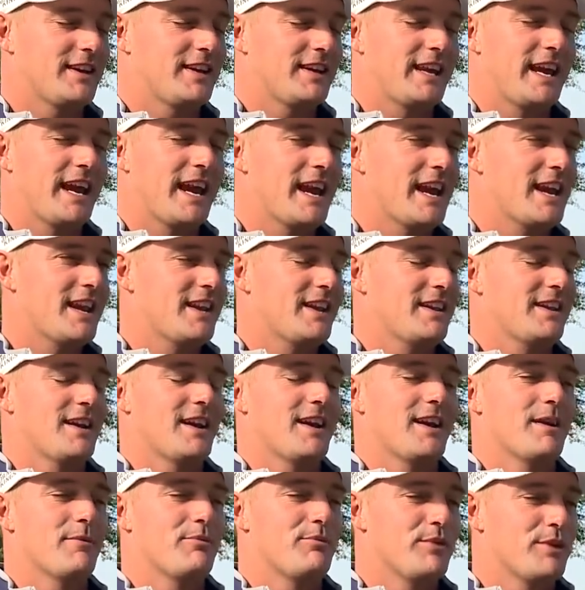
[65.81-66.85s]
Can't
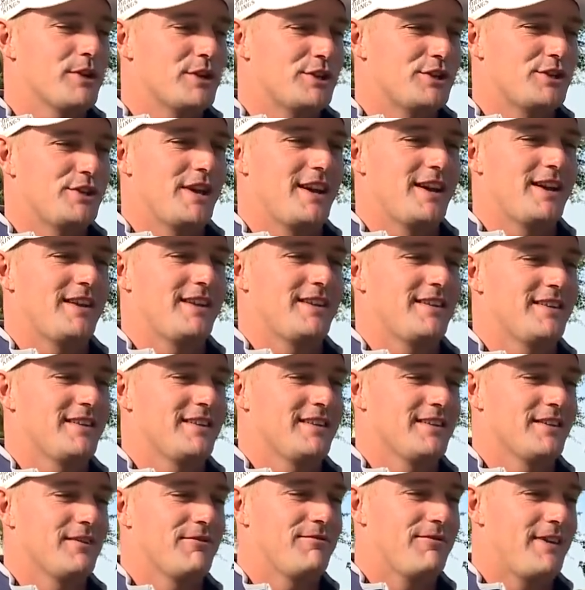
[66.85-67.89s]
appreciate
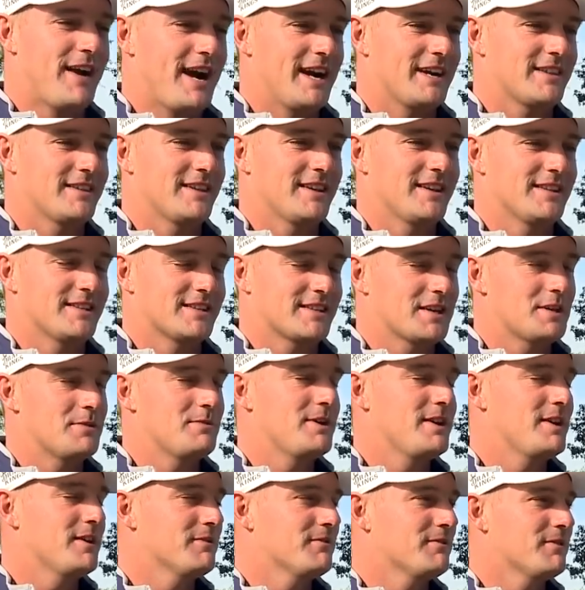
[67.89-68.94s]
the fact that it's going to
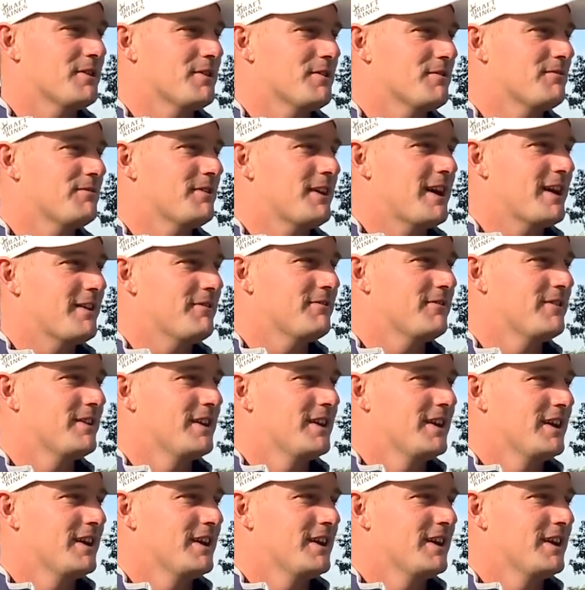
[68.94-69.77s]
be here for another 5,